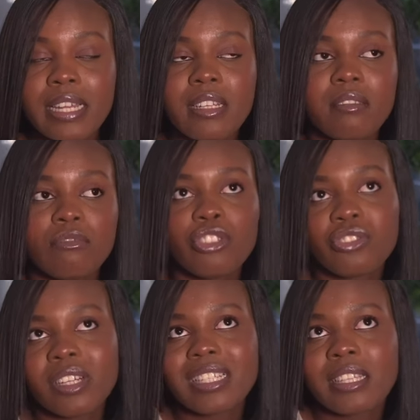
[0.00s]
And it
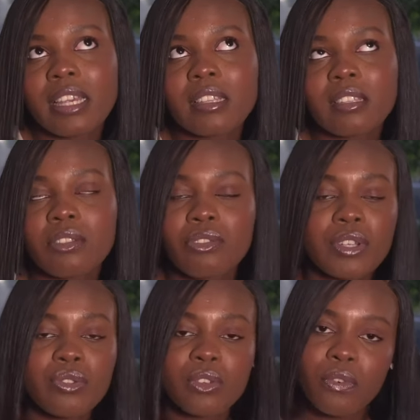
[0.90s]
usually takes
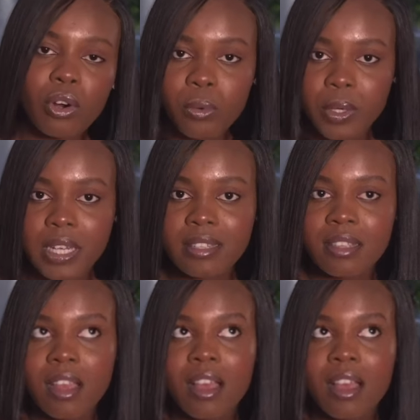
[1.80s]
3 to 4 weeks.